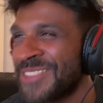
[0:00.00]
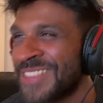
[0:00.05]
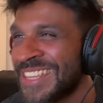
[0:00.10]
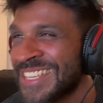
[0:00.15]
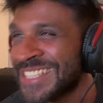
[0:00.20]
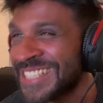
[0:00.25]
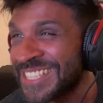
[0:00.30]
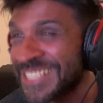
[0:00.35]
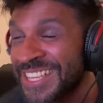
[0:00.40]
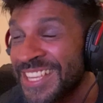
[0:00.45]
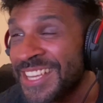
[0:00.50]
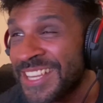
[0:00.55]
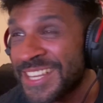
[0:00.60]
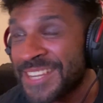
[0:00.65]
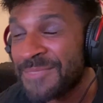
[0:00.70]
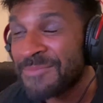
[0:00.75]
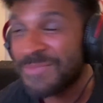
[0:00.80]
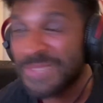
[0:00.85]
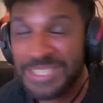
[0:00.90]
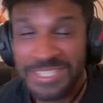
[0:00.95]
This is
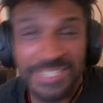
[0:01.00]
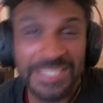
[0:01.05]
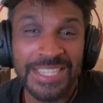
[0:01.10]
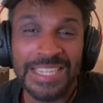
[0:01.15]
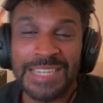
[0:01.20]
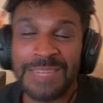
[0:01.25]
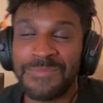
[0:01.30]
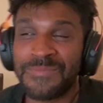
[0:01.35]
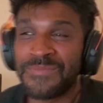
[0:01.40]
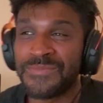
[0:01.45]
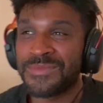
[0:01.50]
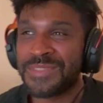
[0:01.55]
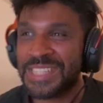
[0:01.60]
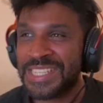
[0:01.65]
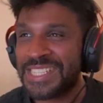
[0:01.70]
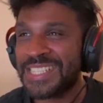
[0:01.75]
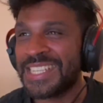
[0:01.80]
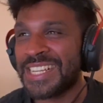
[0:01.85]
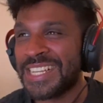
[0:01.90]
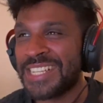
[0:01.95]
good. This is good.
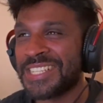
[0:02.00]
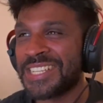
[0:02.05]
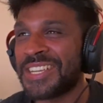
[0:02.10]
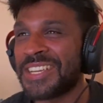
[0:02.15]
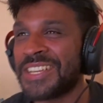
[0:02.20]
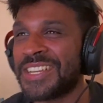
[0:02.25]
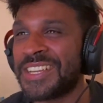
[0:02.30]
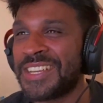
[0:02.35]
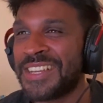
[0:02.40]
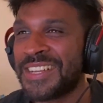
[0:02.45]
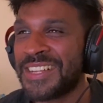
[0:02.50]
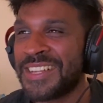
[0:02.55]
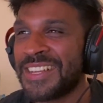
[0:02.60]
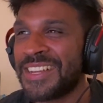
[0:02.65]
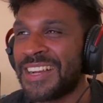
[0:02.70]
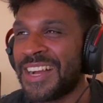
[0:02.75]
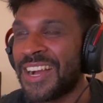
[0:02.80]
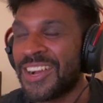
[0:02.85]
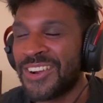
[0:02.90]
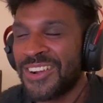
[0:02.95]
This is actually good.
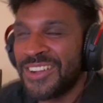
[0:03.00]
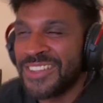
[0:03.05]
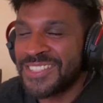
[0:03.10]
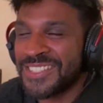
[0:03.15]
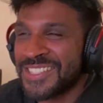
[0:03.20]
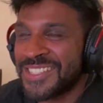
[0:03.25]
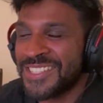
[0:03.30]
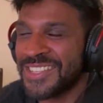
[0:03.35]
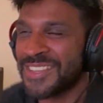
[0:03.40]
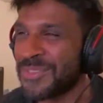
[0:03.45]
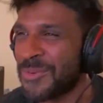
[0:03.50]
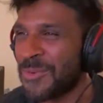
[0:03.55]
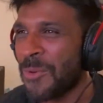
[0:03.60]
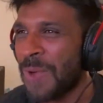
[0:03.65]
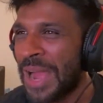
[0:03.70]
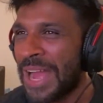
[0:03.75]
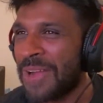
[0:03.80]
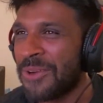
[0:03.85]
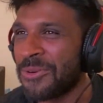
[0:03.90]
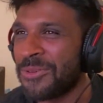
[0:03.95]
I can't.
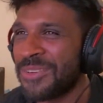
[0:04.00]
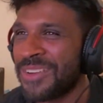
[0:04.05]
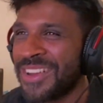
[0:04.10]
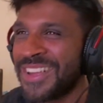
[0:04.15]
Wow.